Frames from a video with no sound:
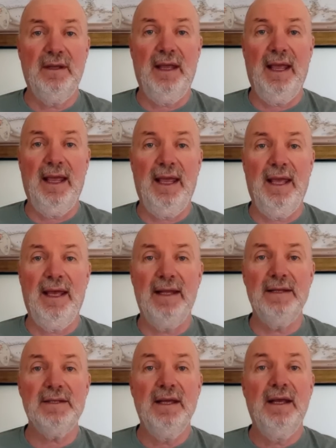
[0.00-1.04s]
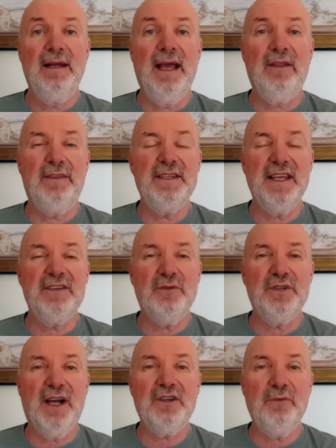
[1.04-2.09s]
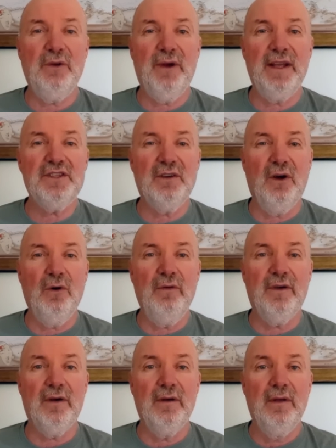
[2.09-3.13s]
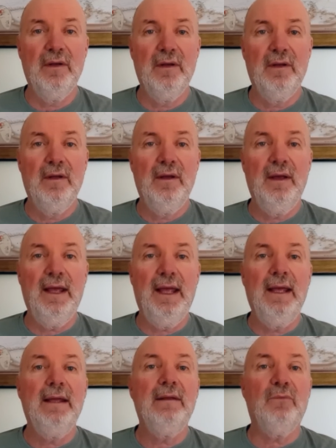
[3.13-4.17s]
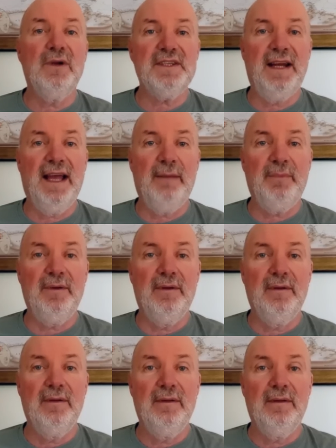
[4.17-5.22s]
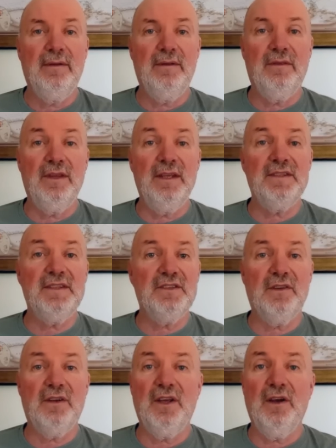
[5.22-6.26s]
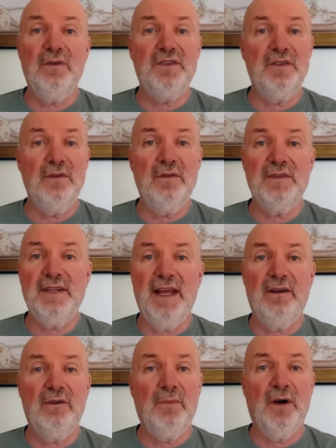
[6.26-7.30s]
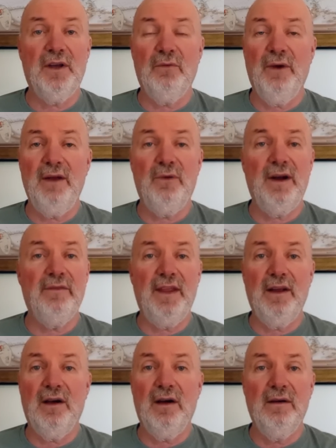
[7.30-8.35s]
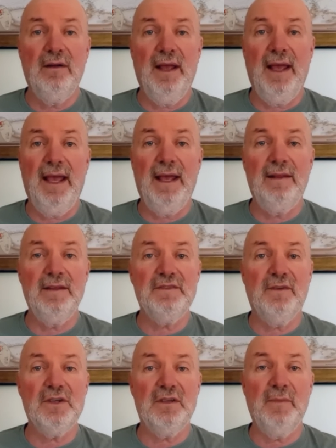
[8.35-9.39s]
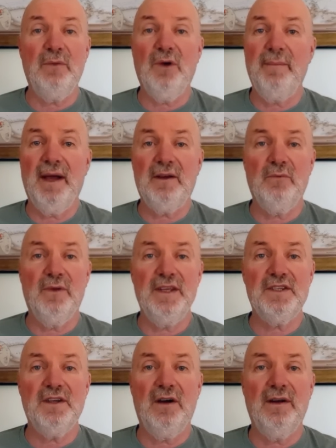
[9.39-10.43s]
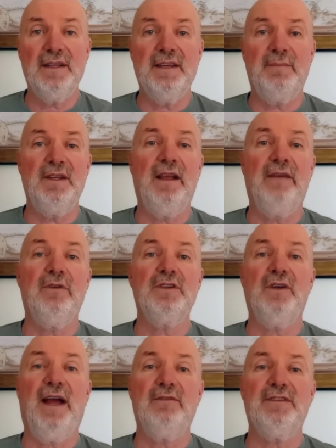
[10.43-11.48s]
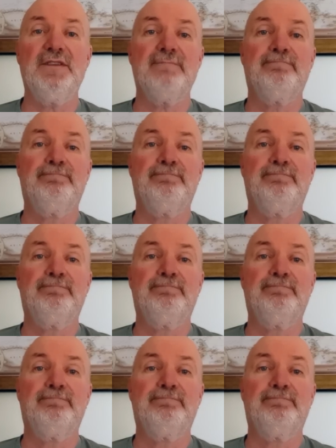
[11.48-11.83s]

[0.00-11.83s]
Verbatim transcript: And now that these introductory rates are over, what's going to happen? These things are going to go to the standard market rate, whatever they are, and these folks are going to be right back to where they started, except they leverage their houses.